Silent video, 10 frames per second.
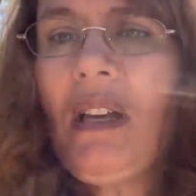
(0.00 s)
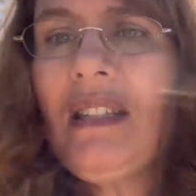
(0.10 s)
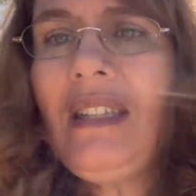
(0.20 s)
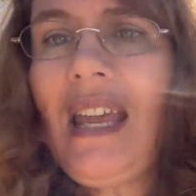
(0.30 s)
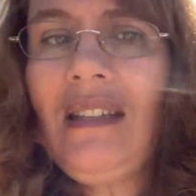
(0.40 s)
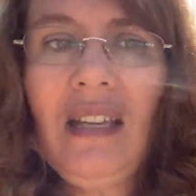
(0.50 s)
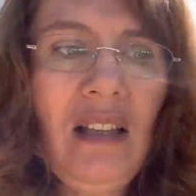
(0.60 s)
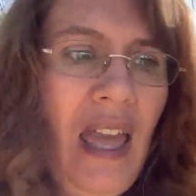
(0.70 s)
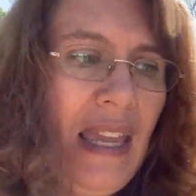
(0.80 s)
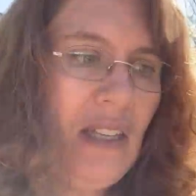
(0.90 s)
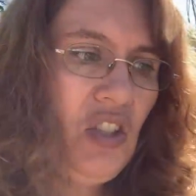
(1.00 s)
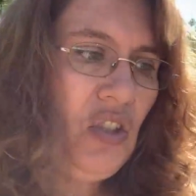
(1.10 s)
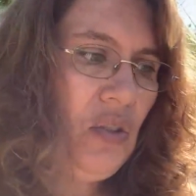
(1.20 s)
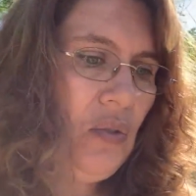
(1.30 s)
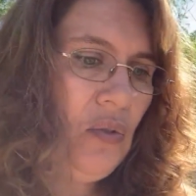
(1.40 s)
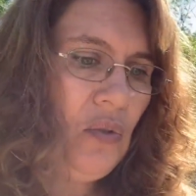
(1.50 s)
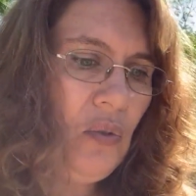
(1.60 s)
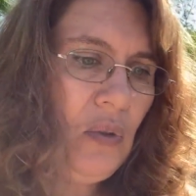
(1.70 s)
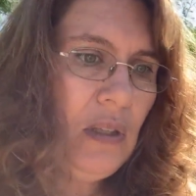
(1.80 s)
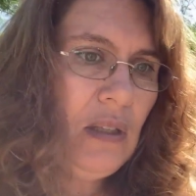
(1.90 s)
bugs tend to like
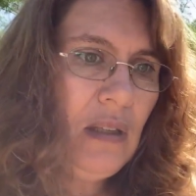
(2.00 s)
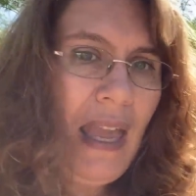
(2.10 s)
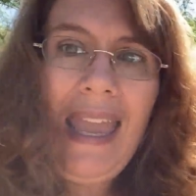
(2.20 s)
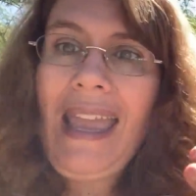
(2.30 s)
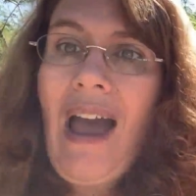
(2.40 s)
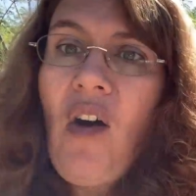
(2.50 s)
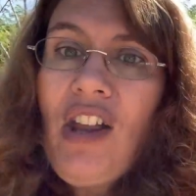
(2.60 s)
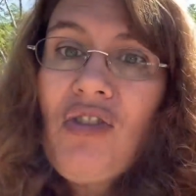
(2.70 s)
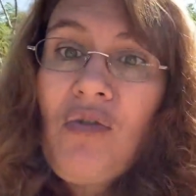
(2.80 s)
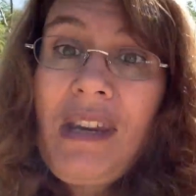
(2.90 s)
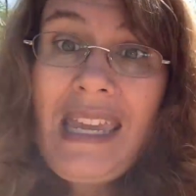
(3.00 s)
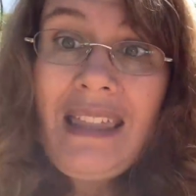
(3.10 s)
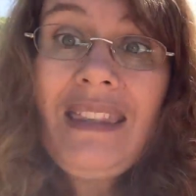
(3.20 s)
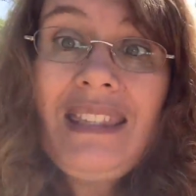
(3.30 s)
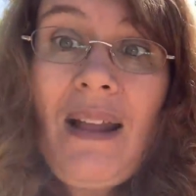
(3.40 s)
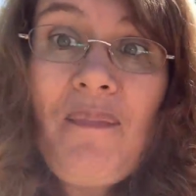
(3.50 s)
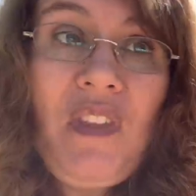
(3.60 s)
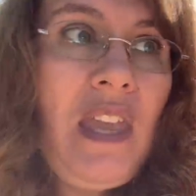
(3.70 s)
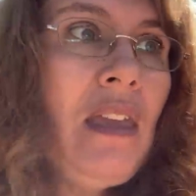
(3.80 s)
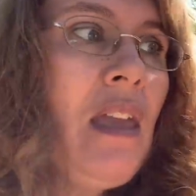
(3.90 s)
to hang out underneath
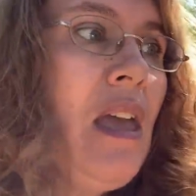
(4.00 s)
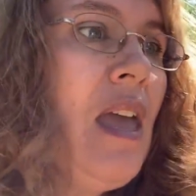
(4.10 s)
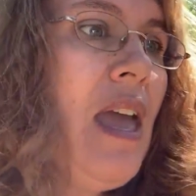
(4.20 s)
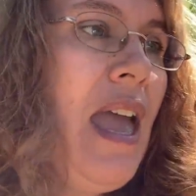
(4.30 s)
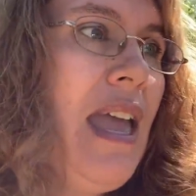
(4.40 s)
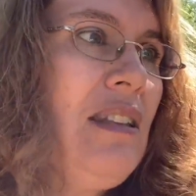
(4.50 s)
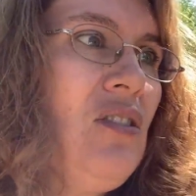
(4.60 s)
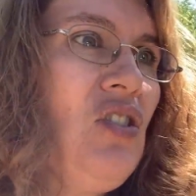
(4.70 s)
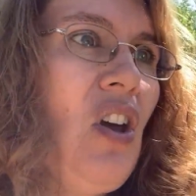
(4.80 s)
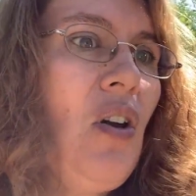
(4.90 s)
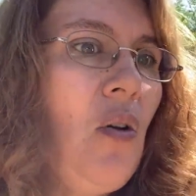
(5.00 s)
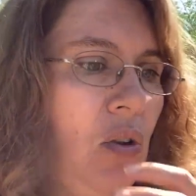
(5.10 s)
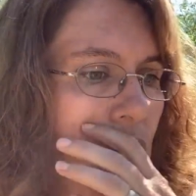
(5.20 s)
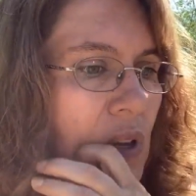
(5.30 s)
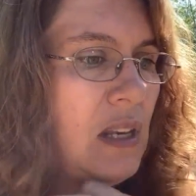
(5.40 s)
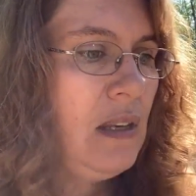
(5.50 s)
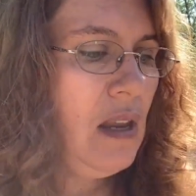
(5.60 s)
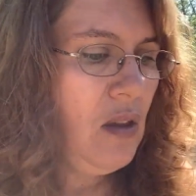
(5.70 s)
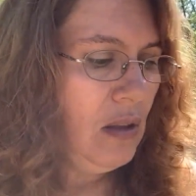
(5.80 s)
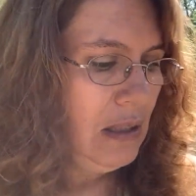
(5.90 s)
something. And so you can
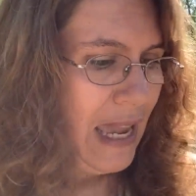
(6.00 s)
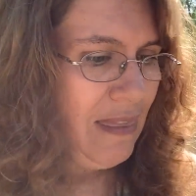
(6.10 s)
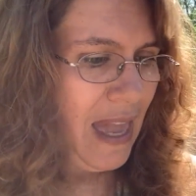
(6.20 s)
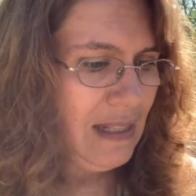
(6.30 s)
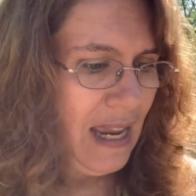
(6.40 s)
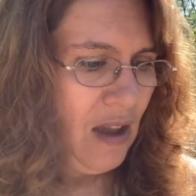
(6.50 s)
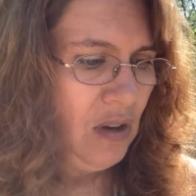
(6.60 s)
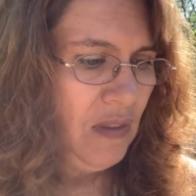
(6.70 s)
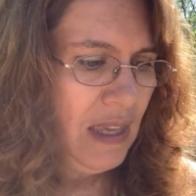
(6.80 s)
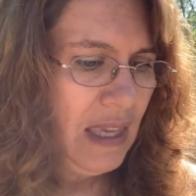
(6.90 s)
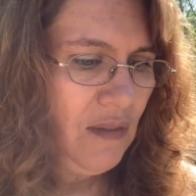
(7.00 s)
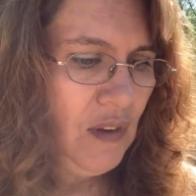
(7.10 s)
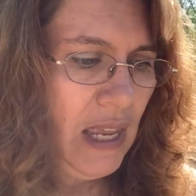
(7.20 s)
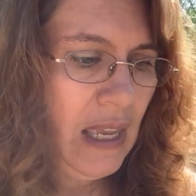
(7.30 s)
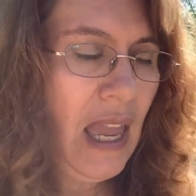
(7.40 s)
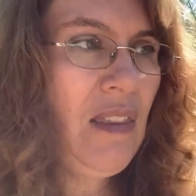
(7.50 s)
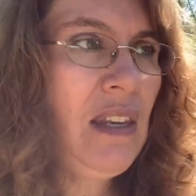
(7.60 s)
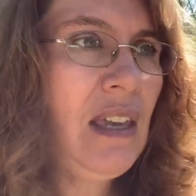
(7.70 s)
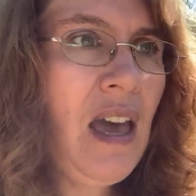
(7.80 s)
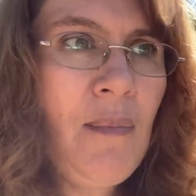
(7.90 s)
lay that down in the evening and
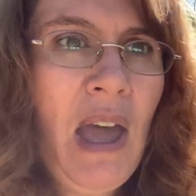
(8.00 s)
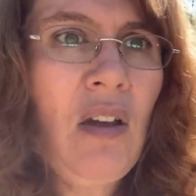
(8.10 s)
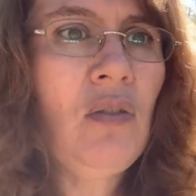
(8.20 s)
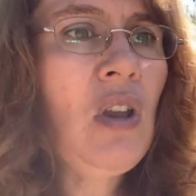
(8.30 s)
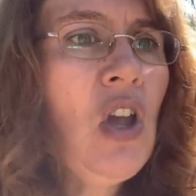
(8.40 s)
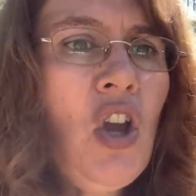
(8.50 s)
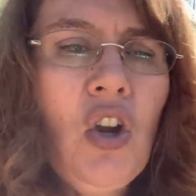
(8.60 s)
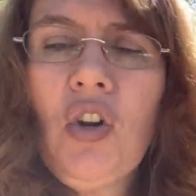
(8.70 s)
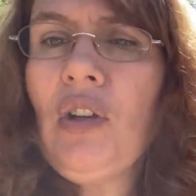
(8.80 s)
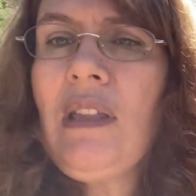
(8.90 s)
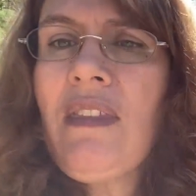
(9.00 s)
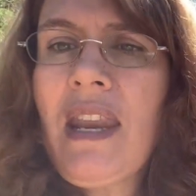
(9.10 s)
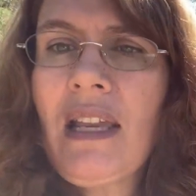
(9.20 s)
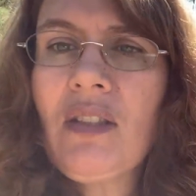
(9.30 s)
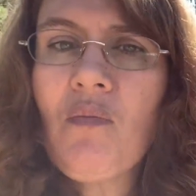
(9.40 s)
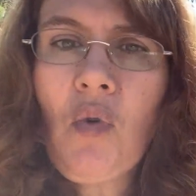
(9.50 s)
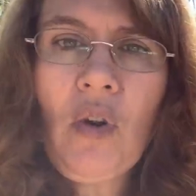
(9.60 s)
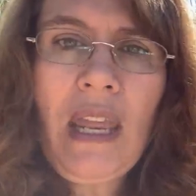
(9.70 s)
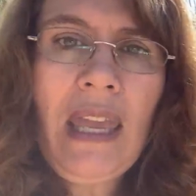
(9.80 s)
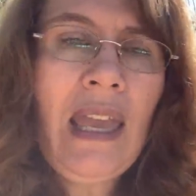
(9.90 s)
then come out early the next
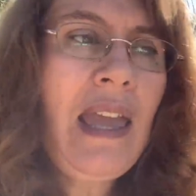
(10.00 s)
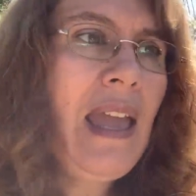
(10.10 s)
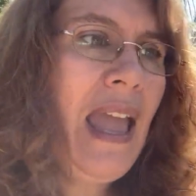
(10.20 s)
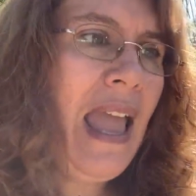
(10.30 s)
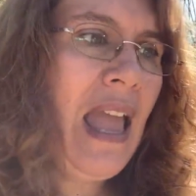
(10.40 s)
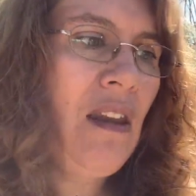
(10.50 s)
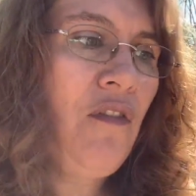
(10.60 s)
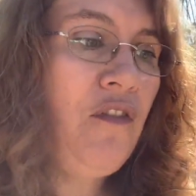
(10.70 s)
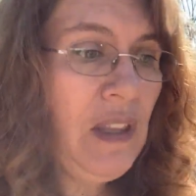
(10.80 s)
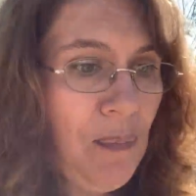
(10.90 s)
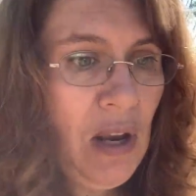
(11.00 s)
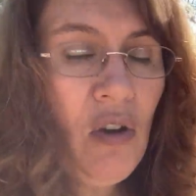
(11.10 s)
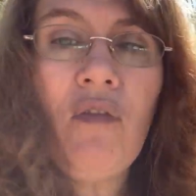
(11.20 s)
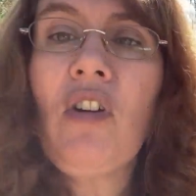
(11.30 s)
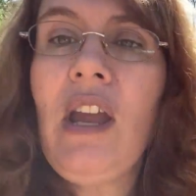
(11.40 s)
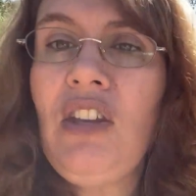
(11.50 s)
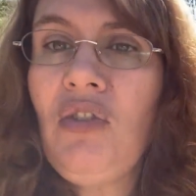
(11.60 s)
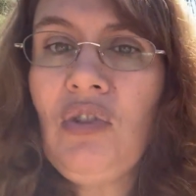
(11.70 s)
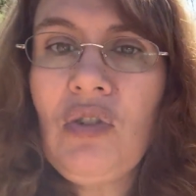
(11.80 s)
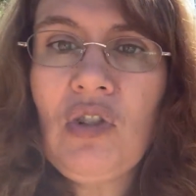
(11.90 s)
morning and flip it over and
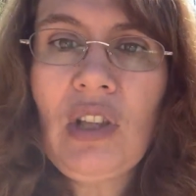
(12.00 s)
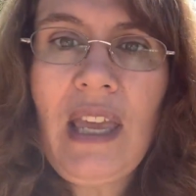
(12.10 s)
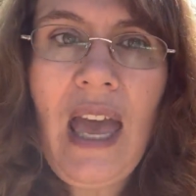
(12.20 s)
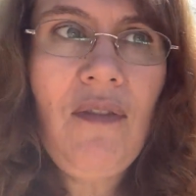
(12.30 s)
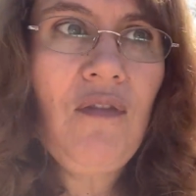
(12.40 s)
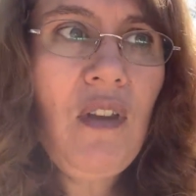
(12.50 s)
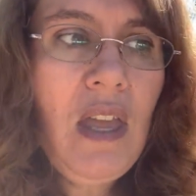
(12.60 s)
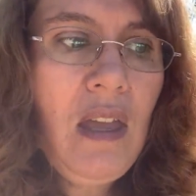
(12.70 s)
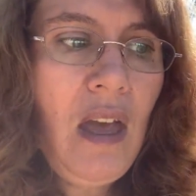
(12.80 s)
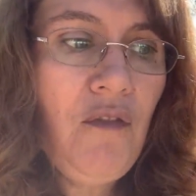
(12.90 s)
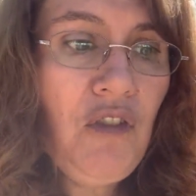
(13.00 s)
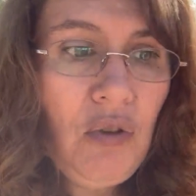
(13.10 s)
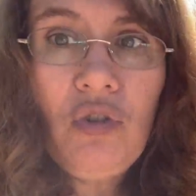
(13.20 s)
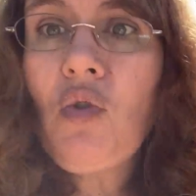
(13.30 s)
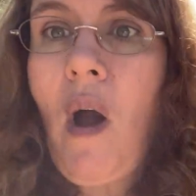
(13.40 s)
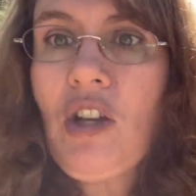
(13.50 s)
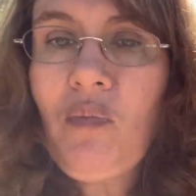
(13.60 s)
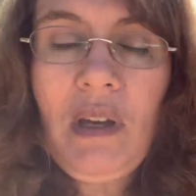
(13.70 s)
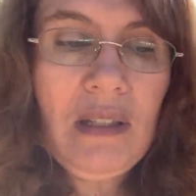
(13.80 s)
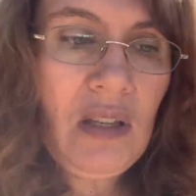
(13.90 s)
you'll usually have a few squash
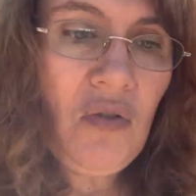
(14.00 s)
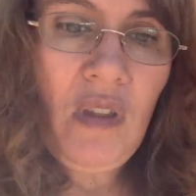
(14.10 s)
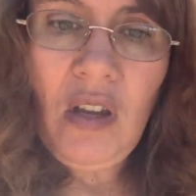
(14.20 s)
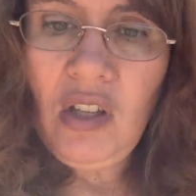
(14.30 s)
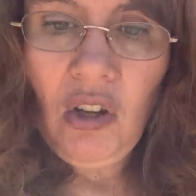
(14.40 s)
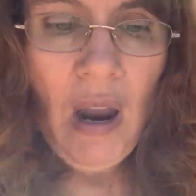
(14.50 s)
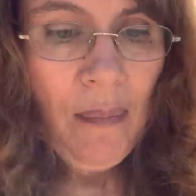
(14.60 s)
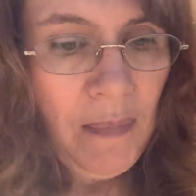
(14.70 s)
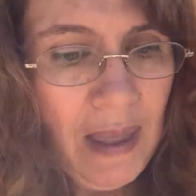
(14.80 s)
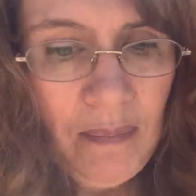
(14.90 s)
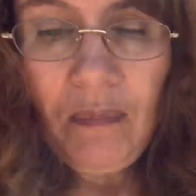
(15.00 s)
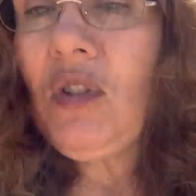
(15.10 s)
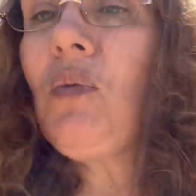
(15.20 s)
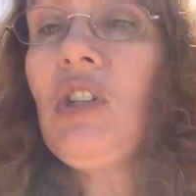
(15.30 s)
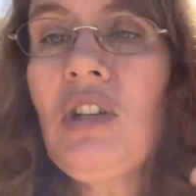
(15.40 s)
bugs under there. You grab them up, squish